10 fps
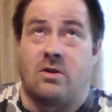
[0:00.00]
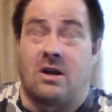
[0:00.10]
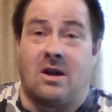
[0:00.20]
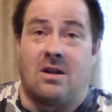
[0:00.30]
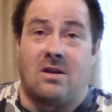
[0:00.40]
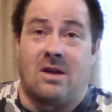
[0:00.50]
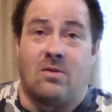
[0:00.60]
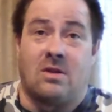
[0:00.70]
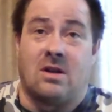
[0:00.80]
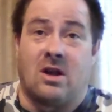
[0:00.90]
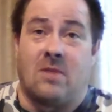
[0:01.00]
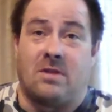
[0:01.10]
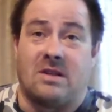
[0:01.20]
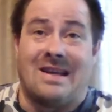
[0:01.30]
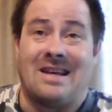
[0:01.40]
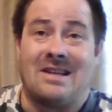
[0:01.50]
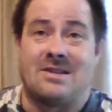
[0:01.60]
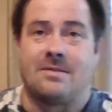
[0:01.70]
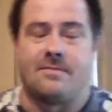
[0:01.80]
and I got it like within a couple of days.